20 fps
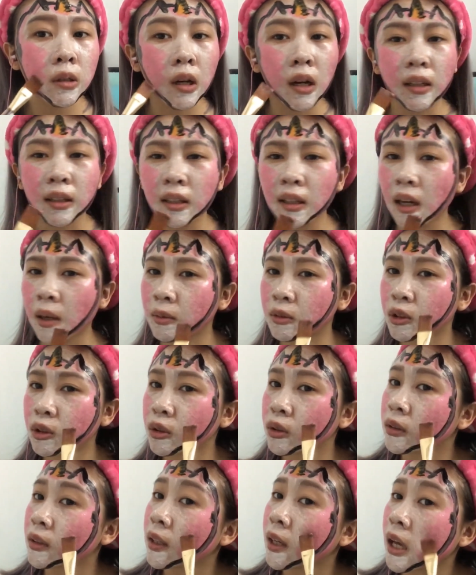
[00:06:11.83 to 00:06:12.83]
I think I
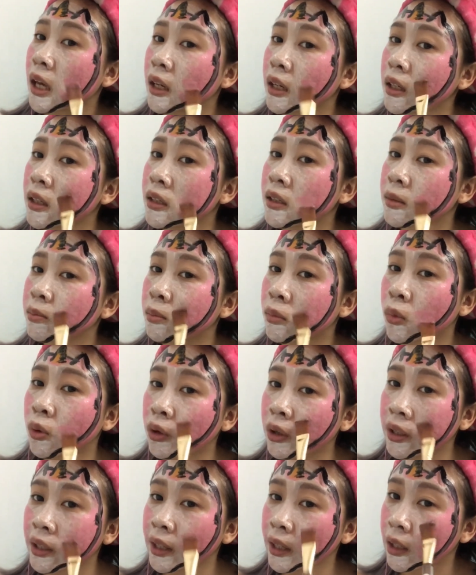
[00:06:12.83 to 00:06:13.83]
should add in
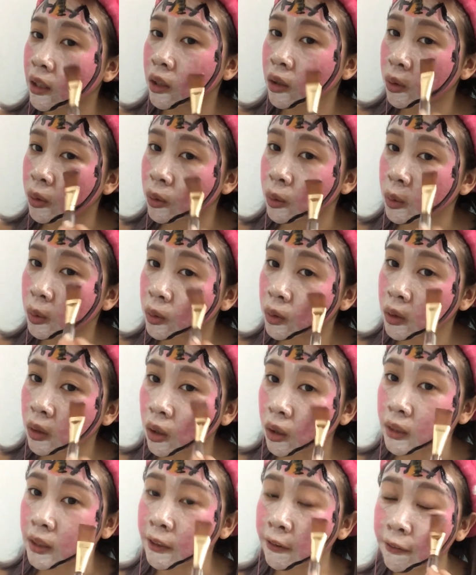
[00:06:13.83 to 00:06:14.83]
more yellow
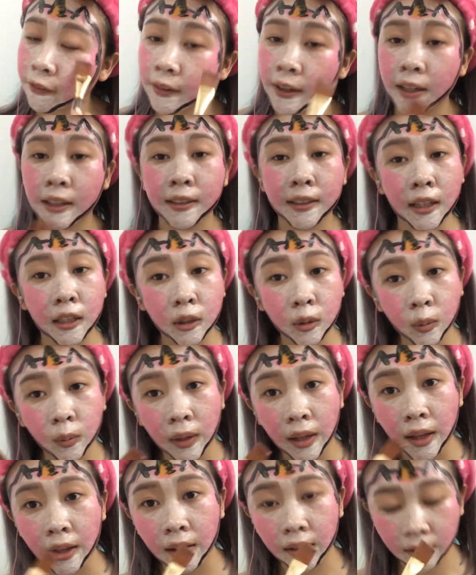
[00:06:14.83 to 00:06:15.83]
on the face as
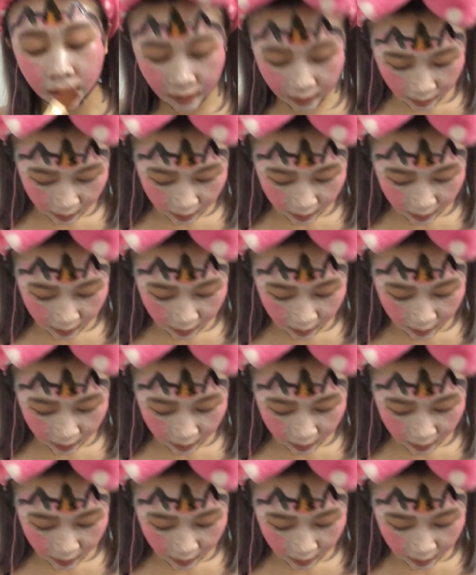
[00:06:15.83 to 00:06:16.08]
well.